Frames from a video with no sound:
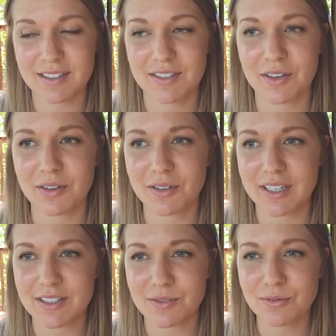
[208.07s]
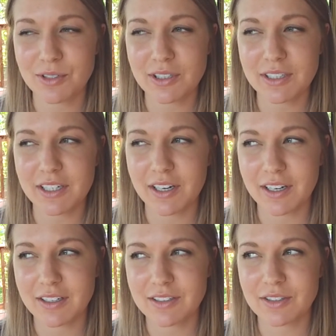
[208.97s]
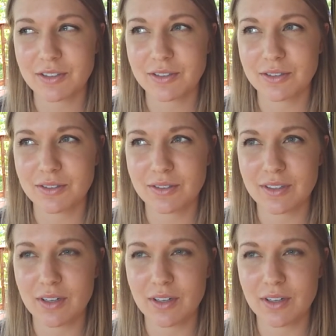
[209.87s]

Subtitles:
so it's really hard to